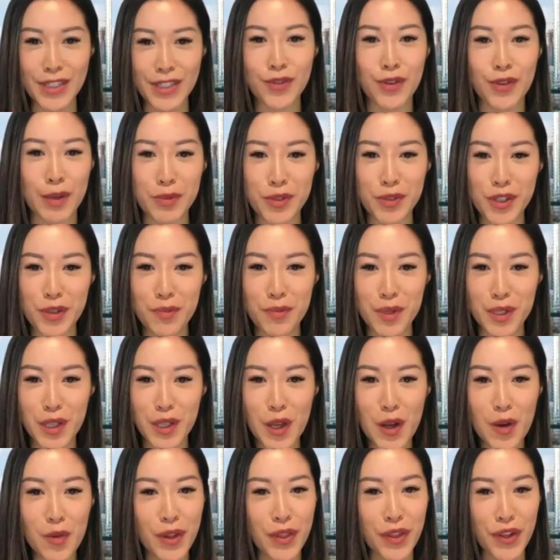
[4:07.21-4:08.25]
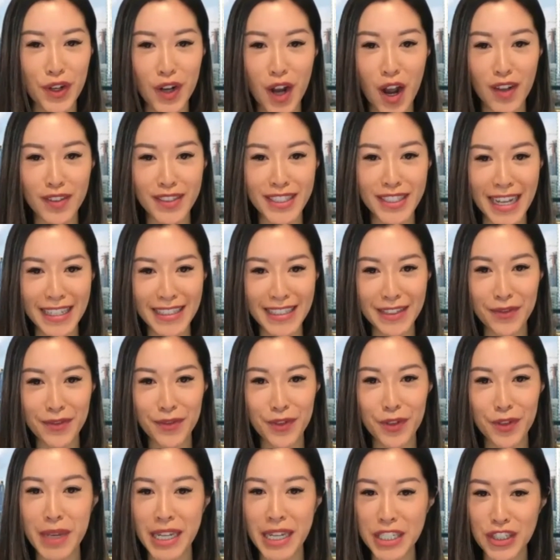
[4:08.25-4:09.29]
description below with your contact
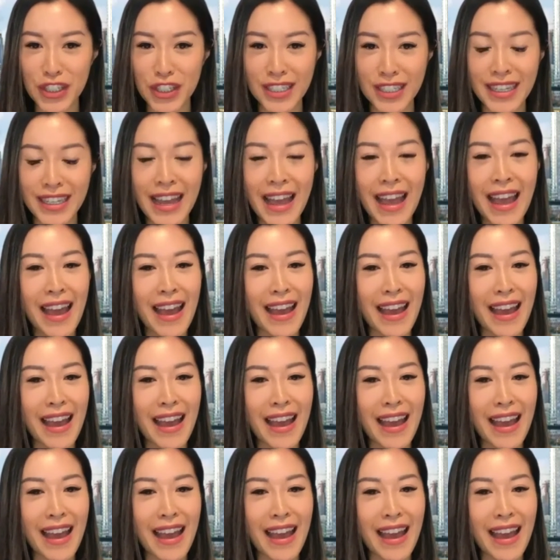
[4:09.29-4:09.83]
information